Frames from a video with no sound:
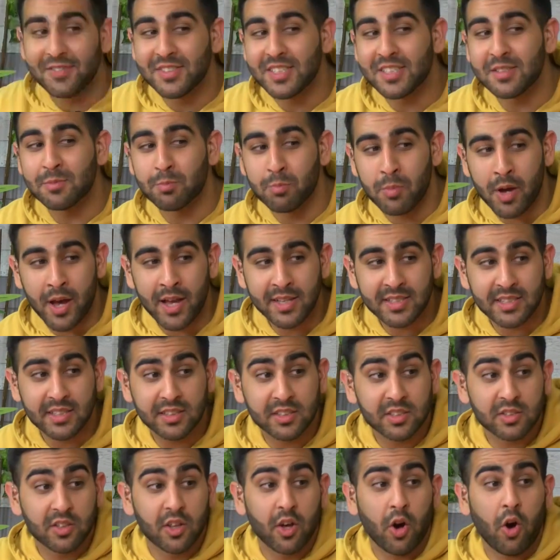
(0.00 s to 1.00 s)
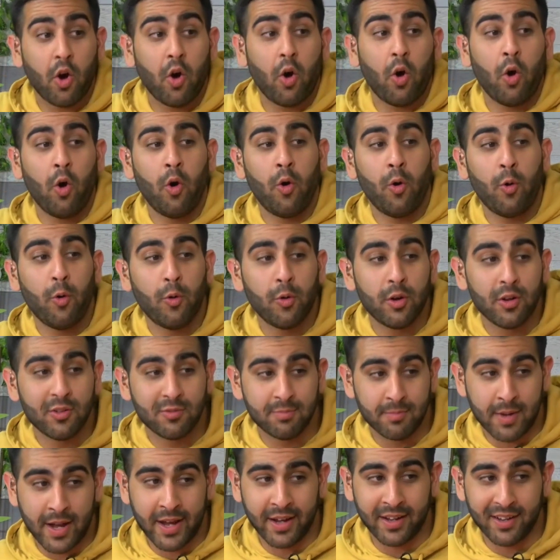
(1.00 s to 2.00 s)
His mercy to the whole of
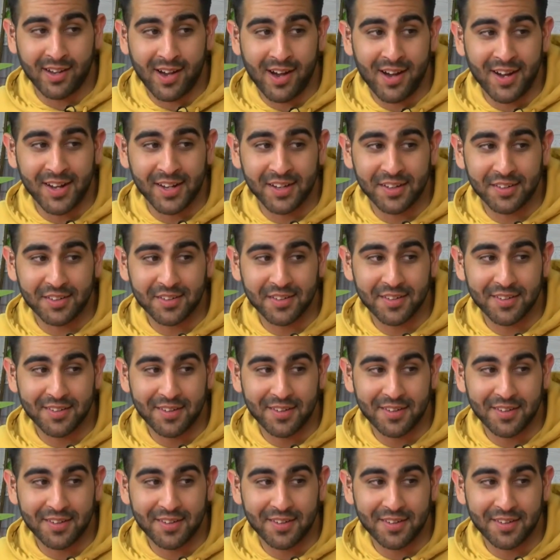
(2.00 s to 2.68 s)
mankind.